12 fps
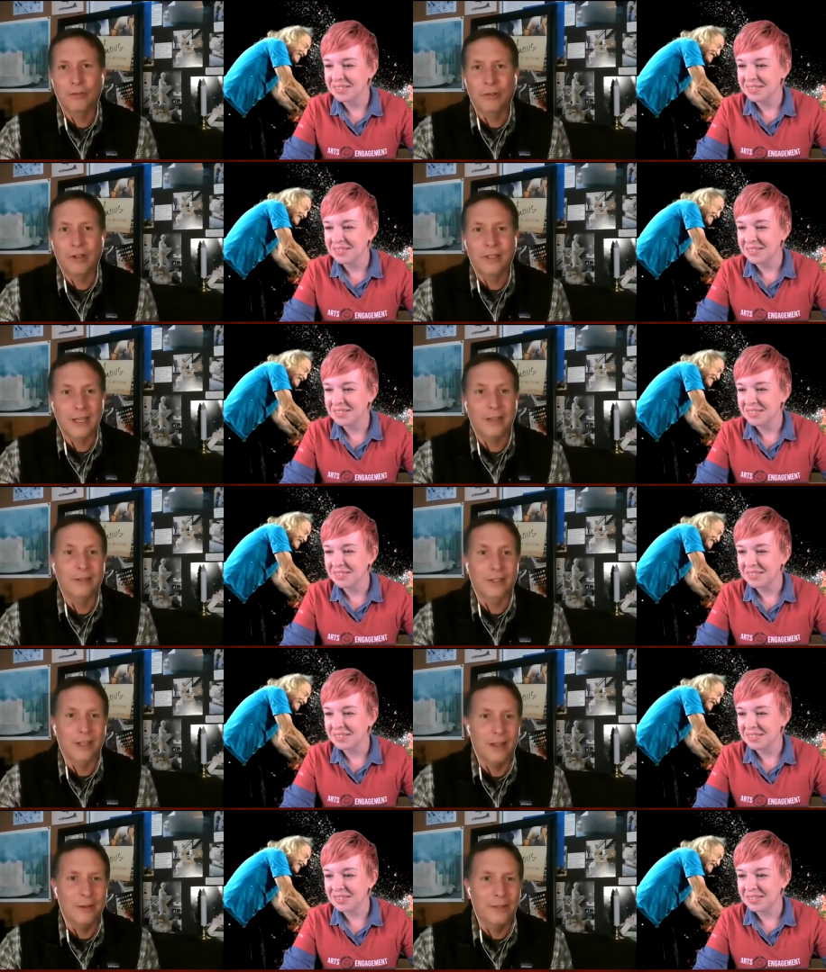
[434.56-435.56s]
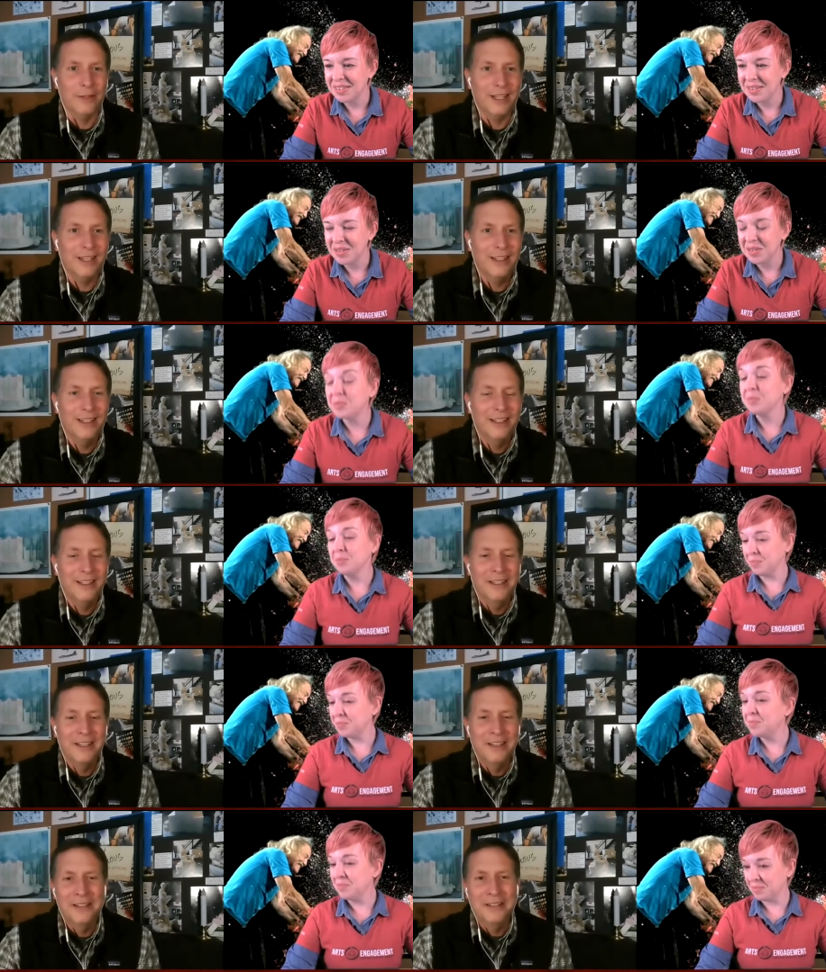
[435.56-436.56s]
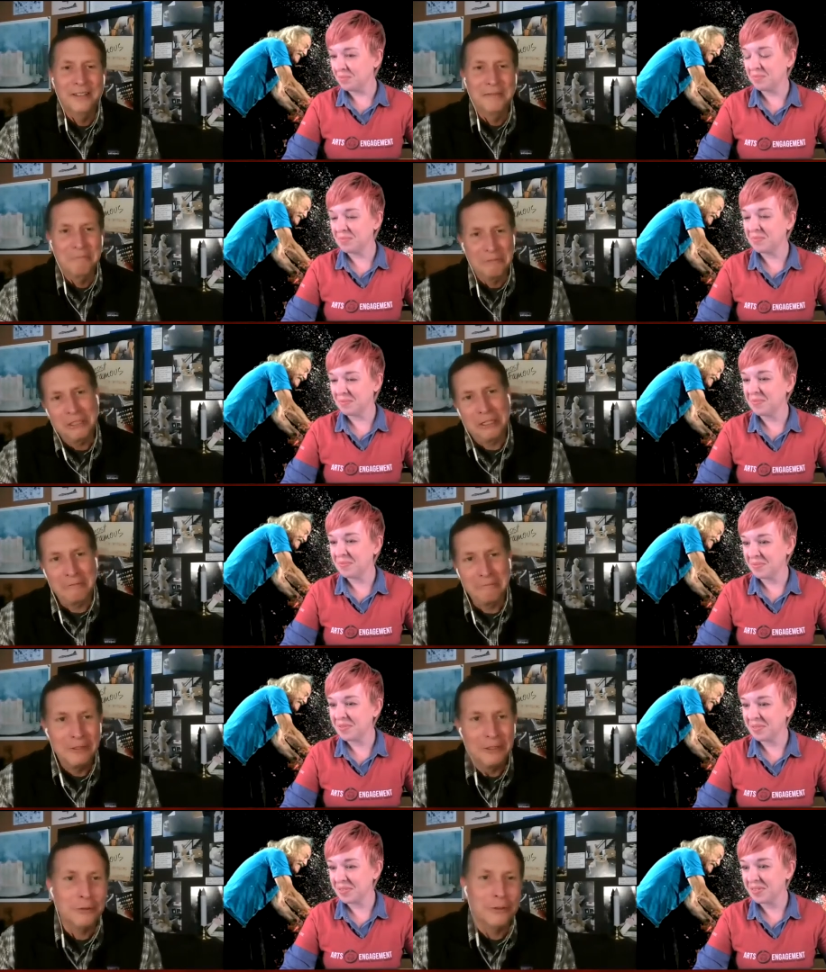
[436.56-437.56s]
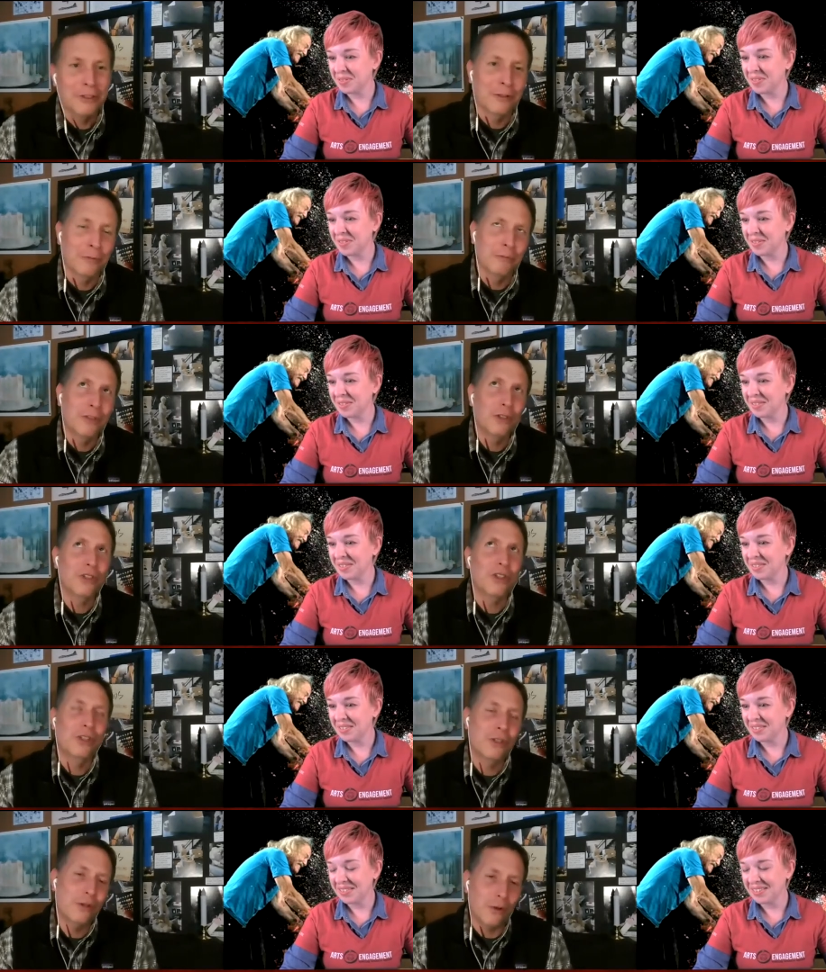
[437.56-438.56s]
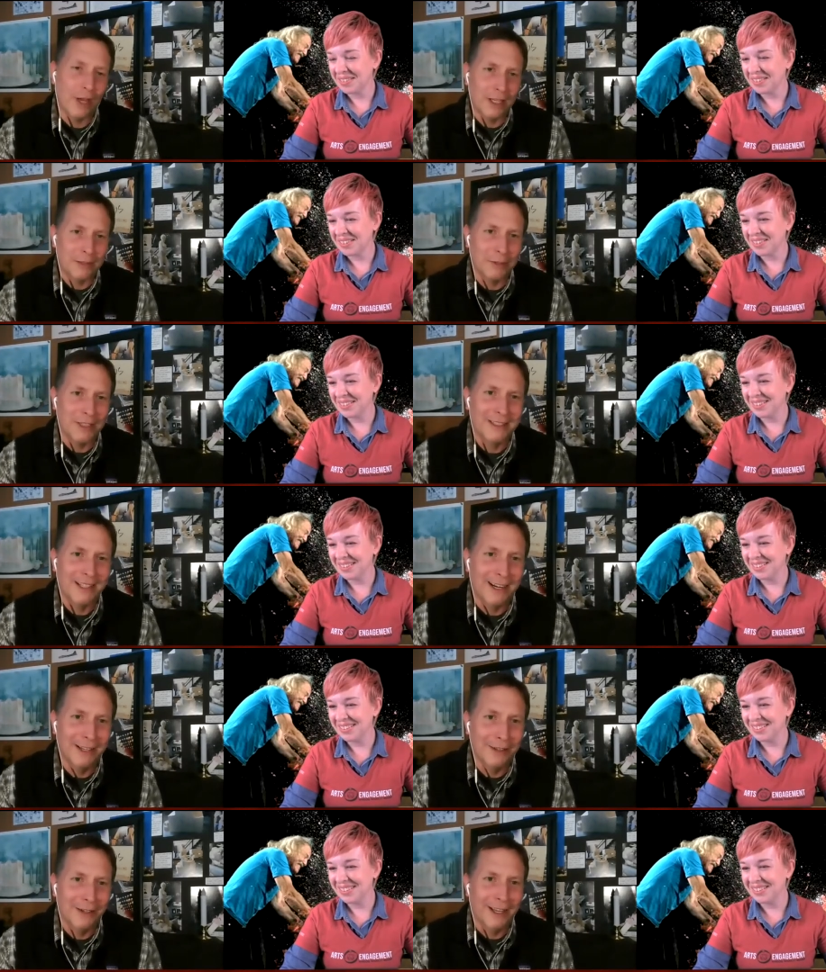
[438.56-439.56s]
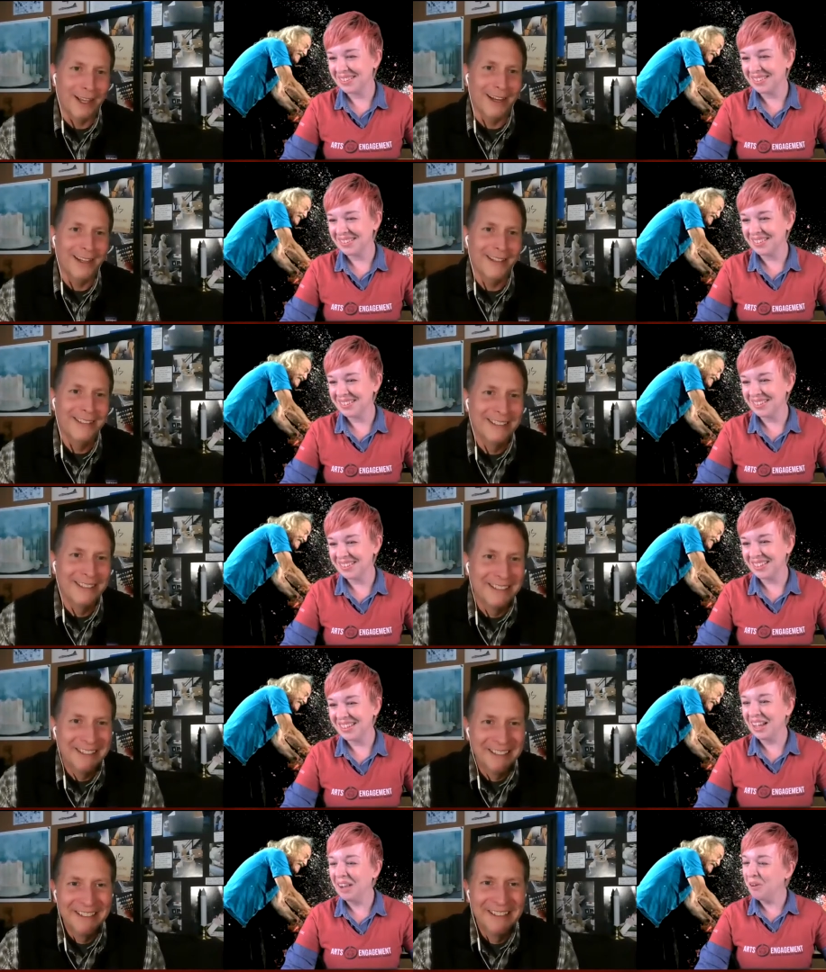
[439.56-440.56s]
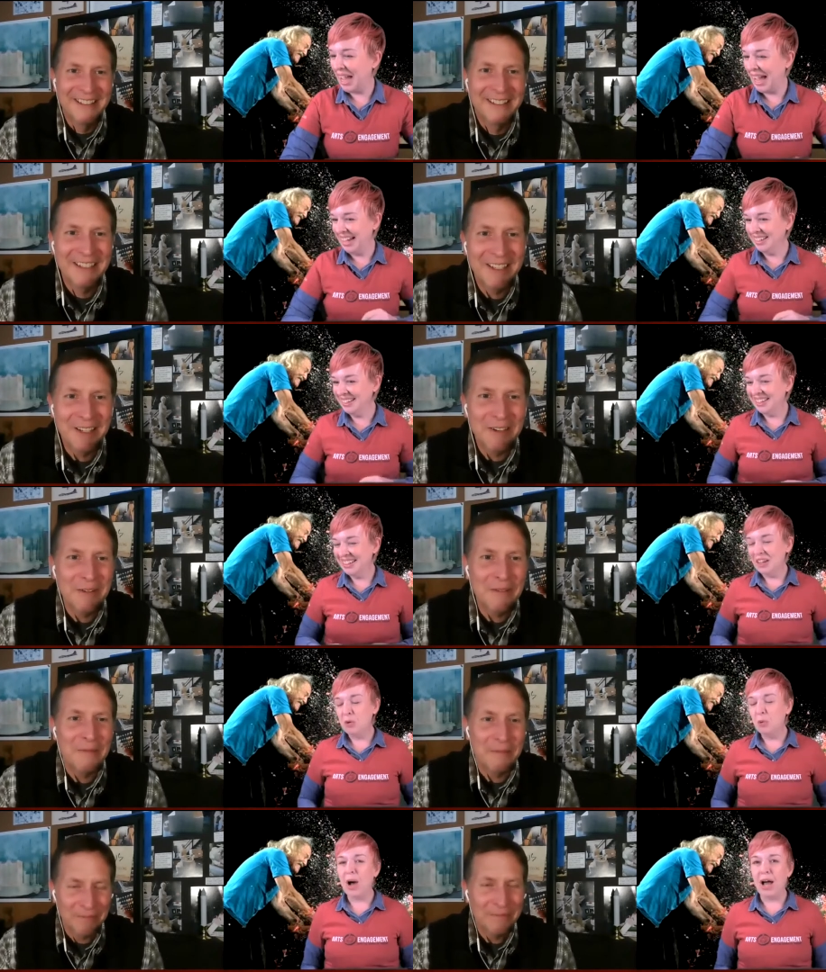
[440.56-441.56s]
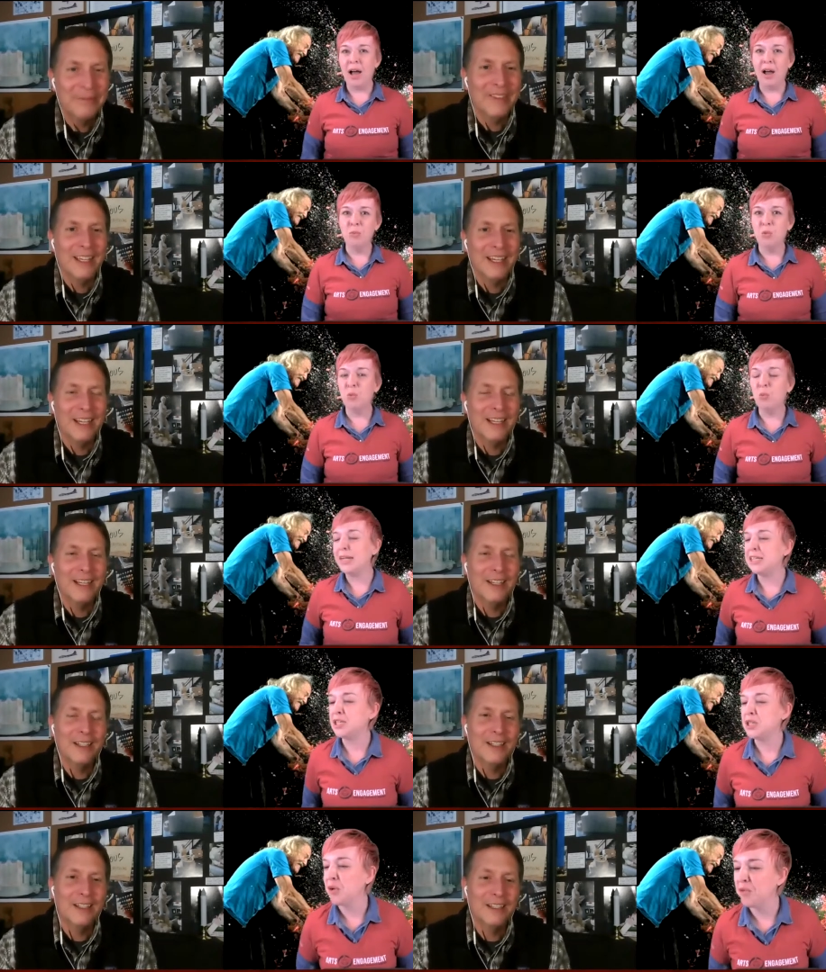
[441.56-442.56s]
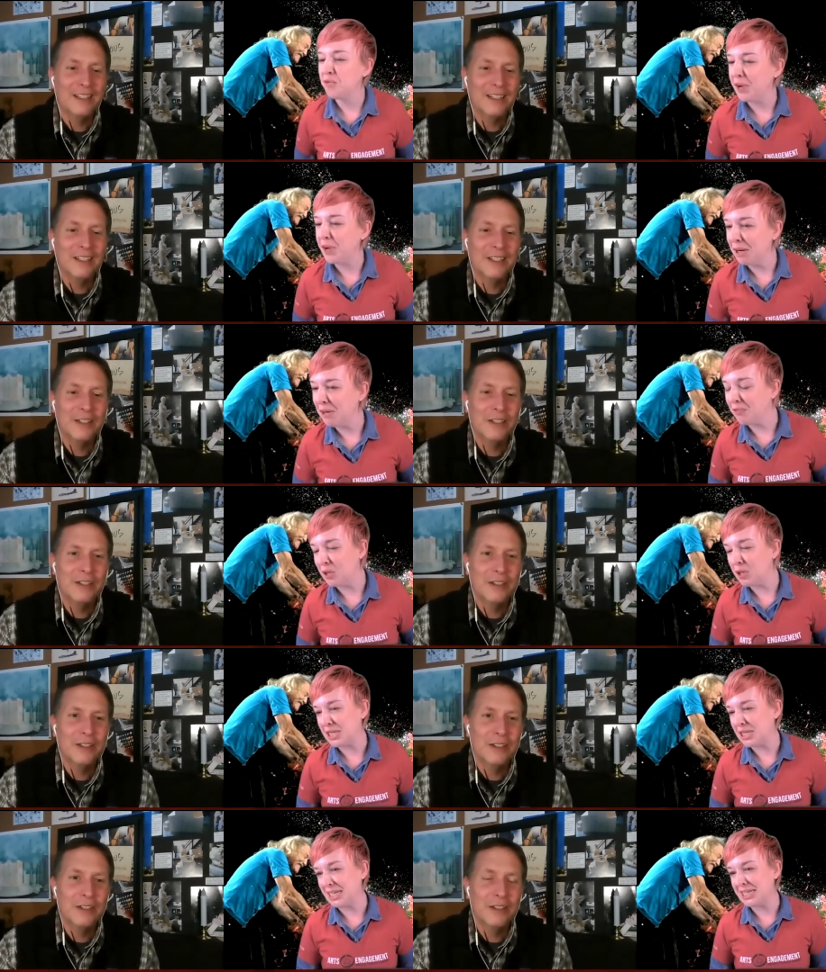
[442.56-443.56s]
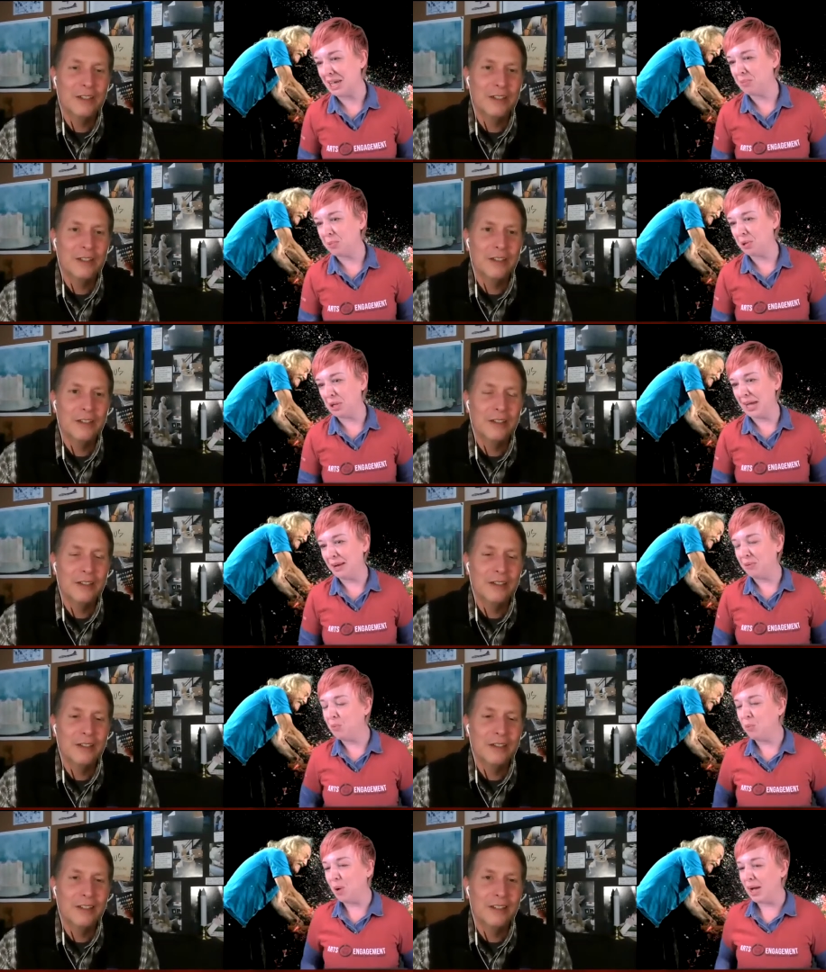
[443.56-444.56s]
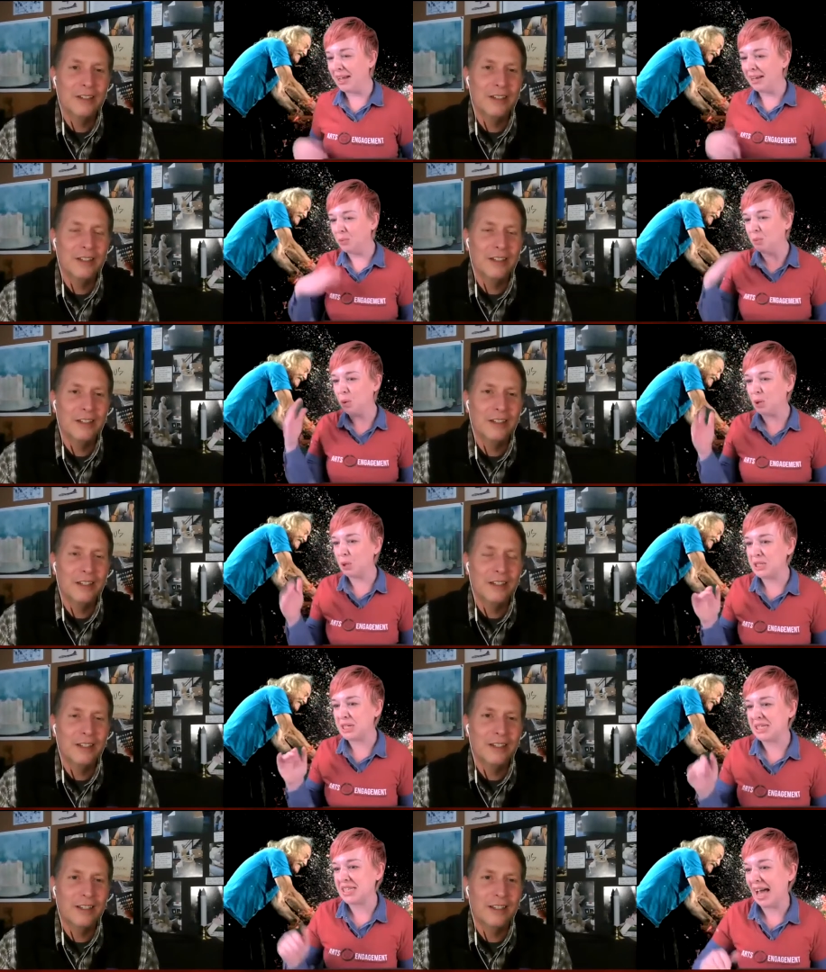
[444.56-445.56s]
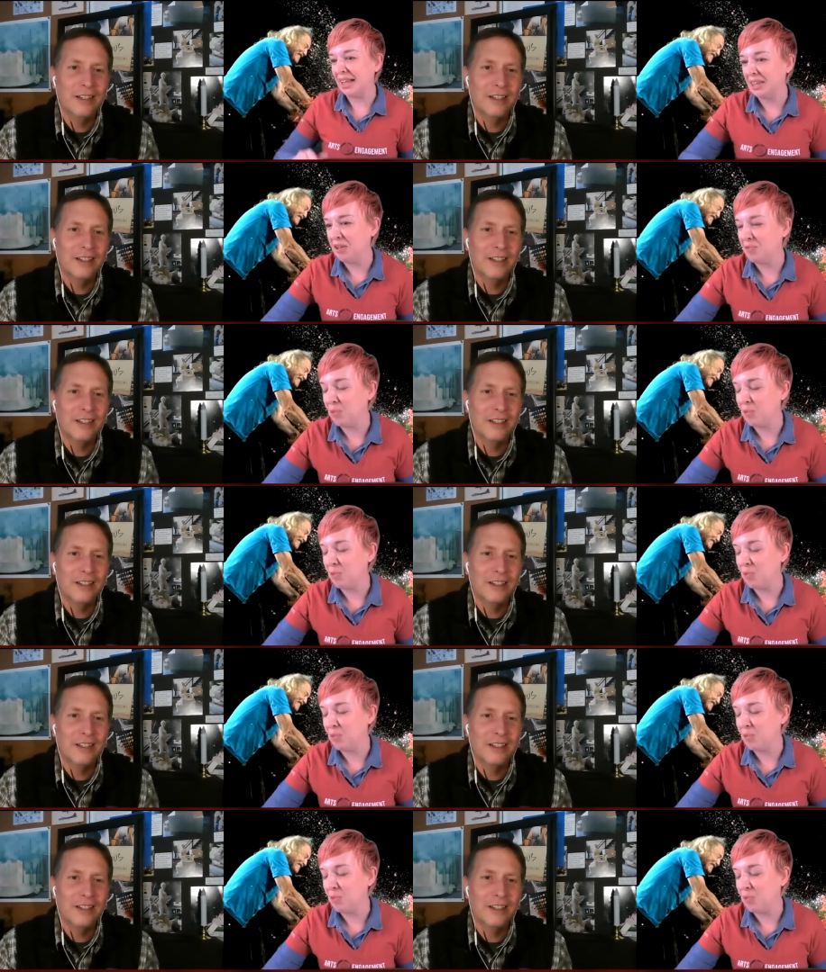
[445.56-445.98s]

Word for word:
Speaker 1: draws out the comedy. So those are the those are the two aspects that I look at it.
Speaker 2: Okay, well, uh, what's your very first example, and what world does that live